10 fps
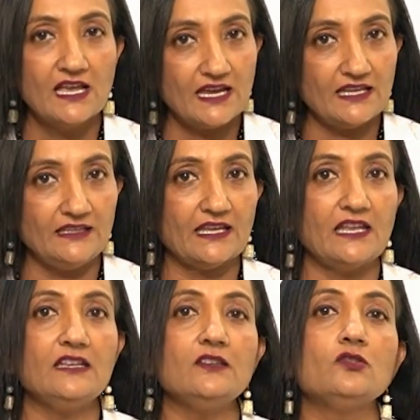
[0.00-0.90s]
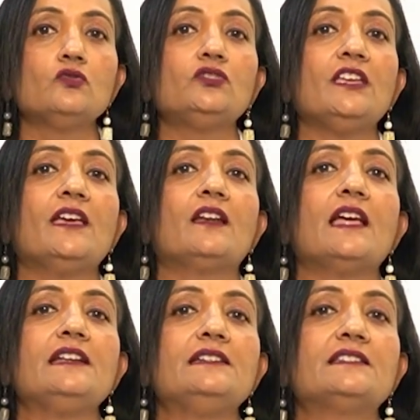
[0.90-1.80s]
and then do the
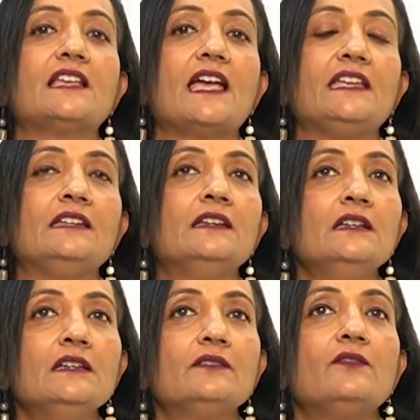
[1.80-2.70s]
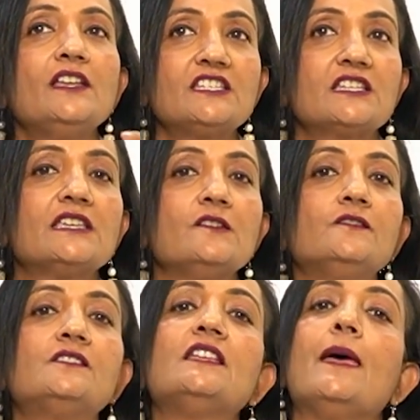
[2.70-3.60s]
hairline design, which
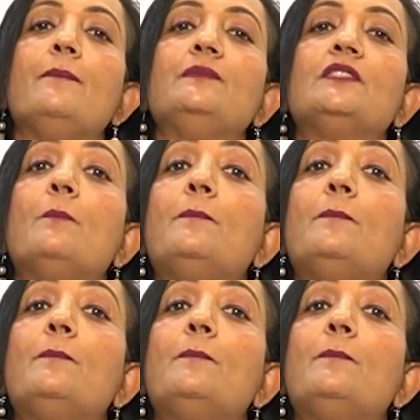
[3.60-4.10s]
gives them the